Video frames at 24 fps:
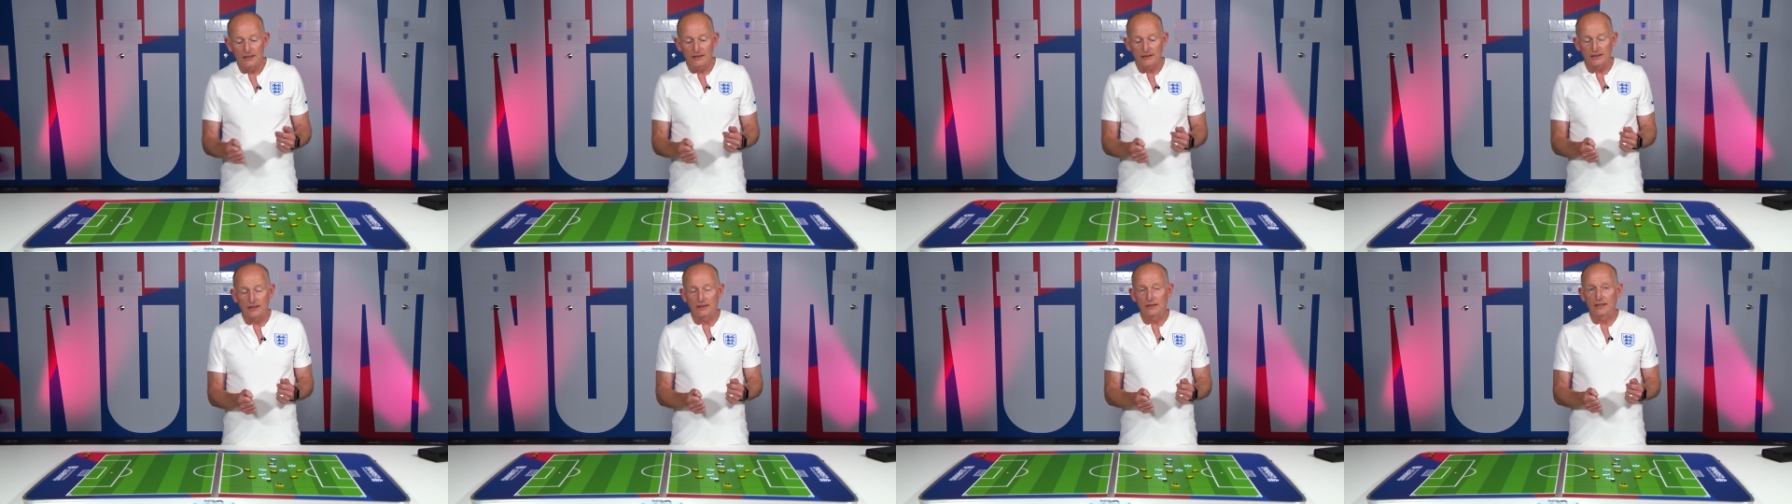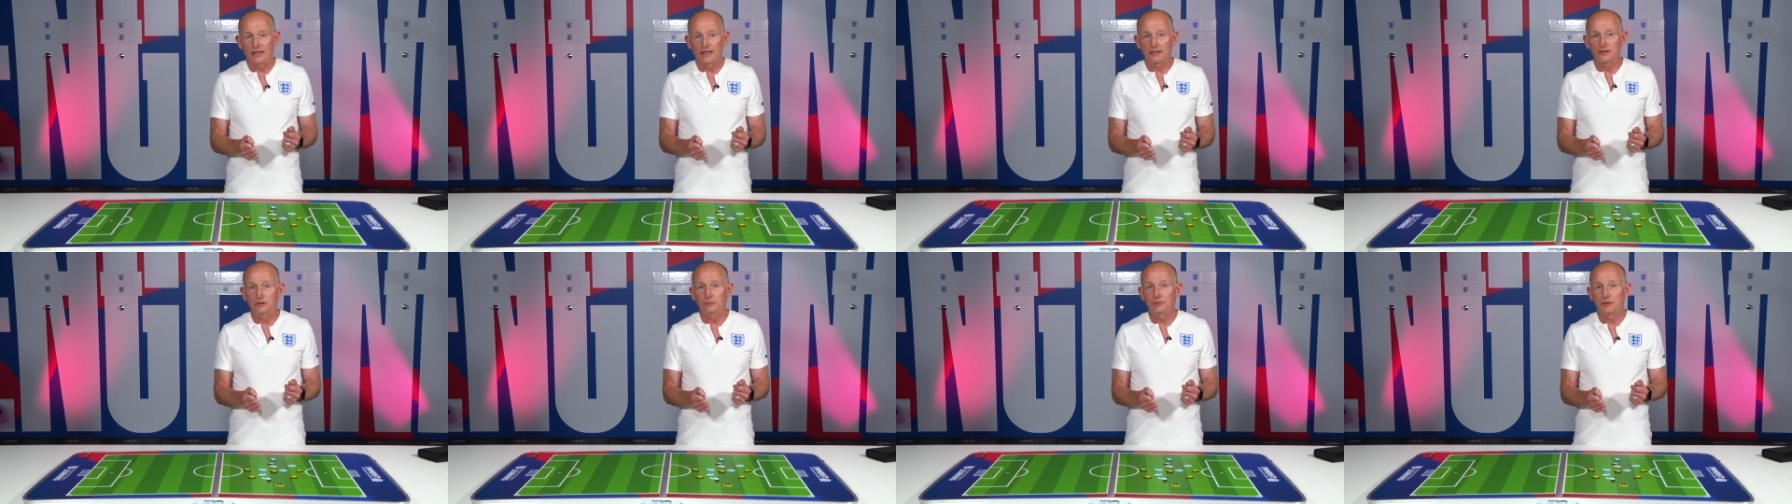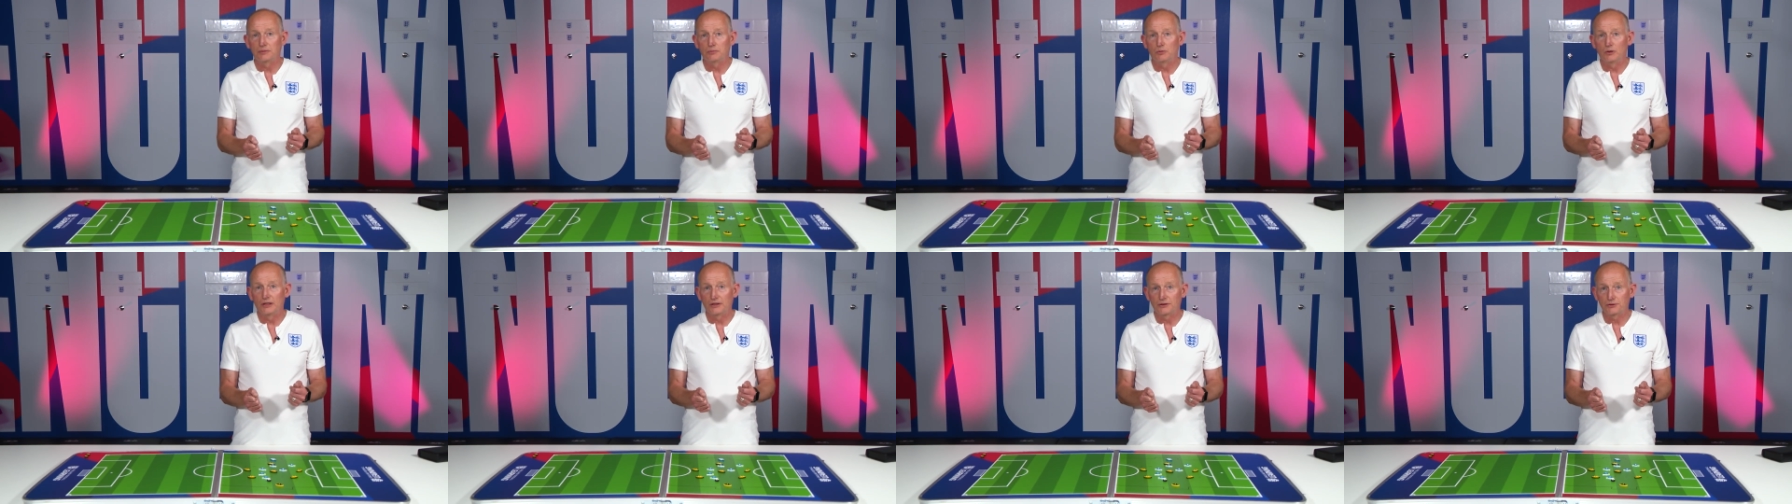then that could be
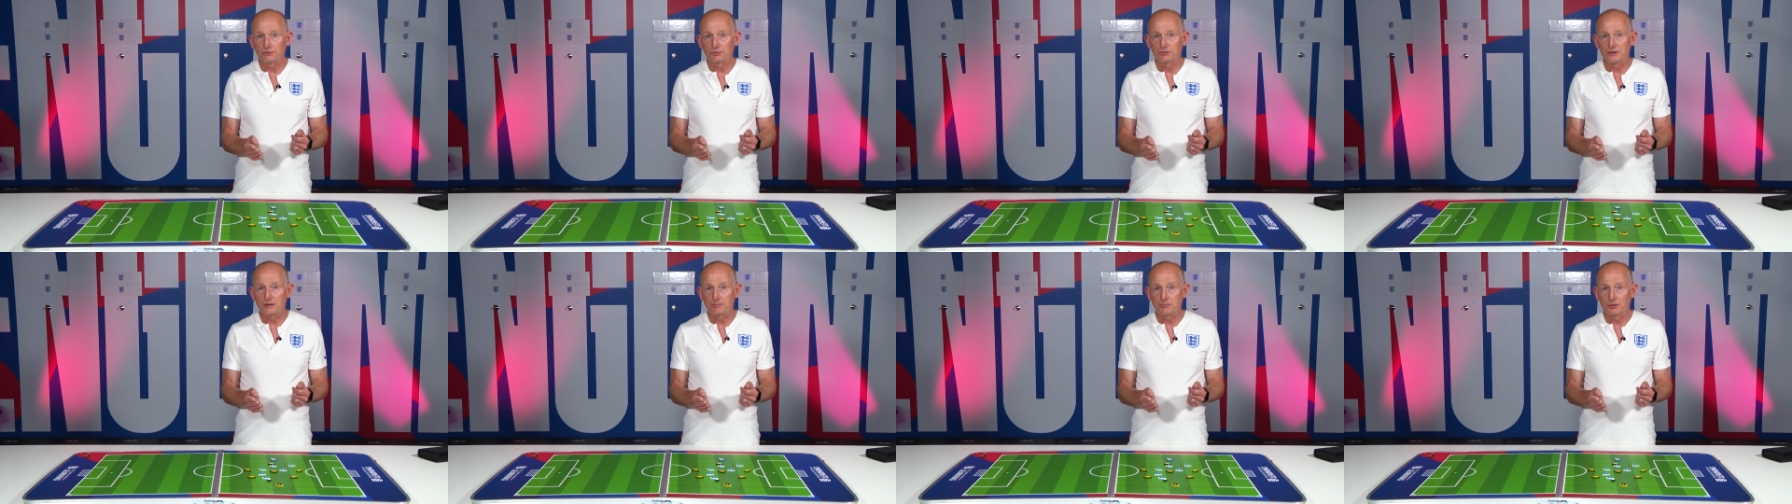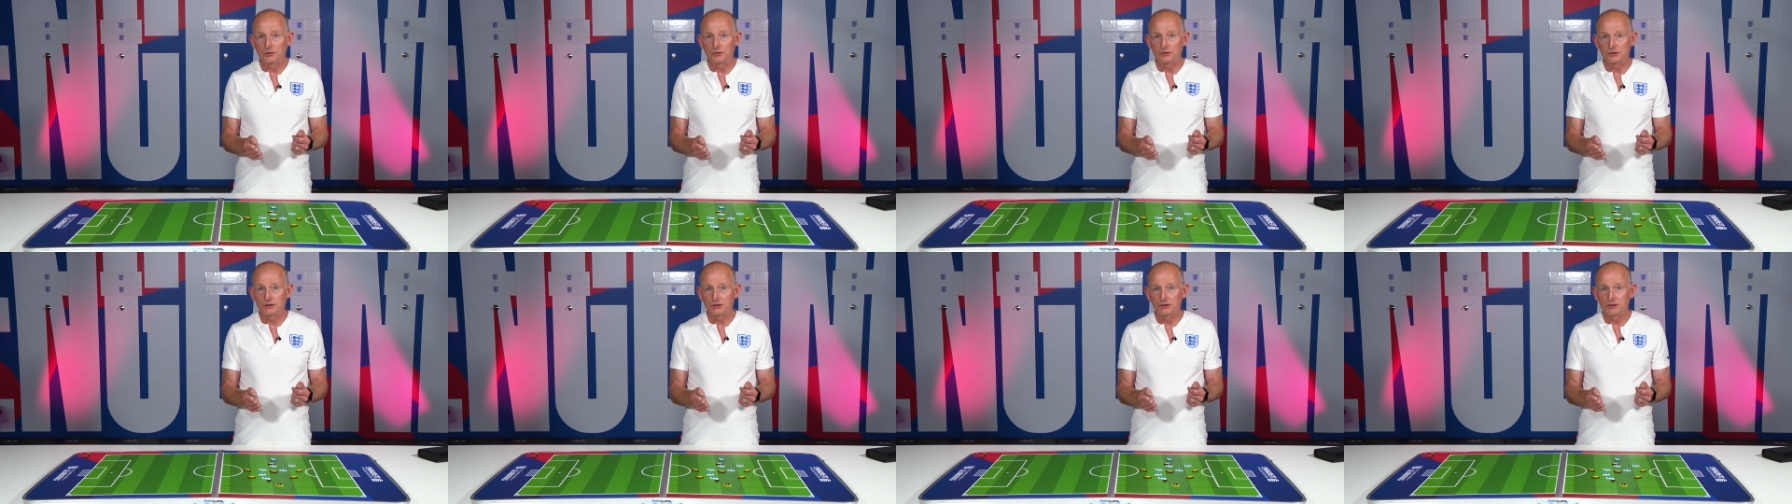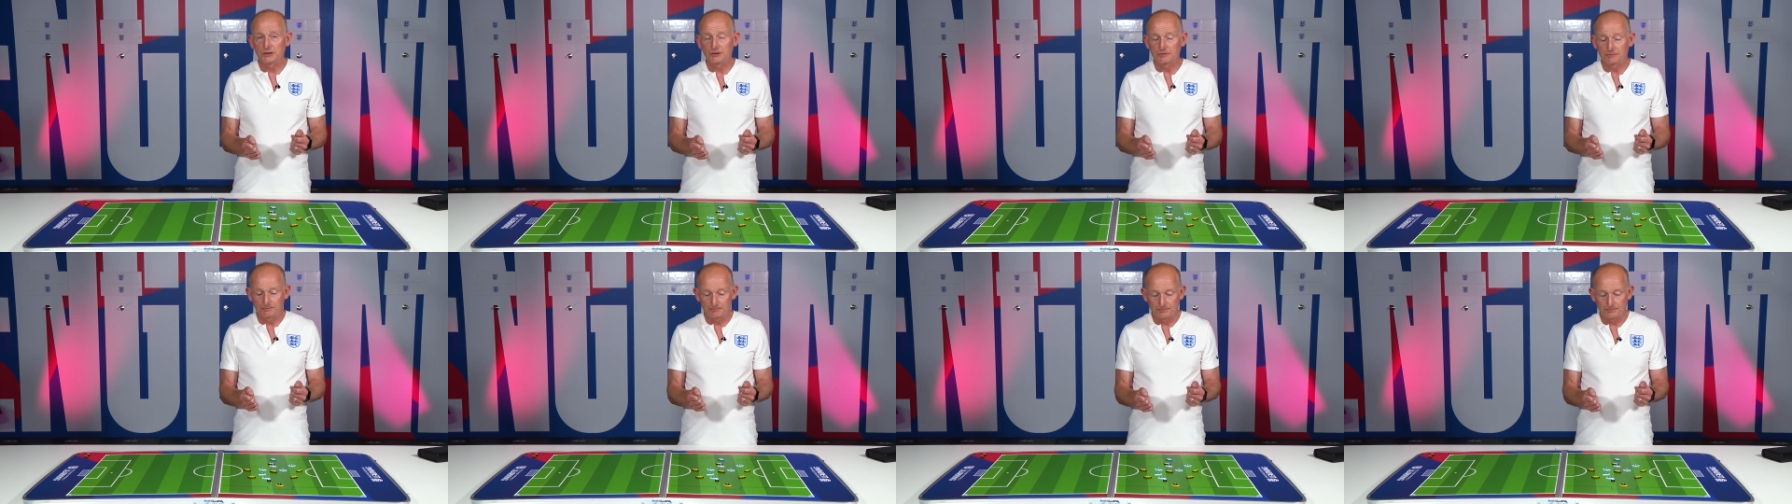worth three points.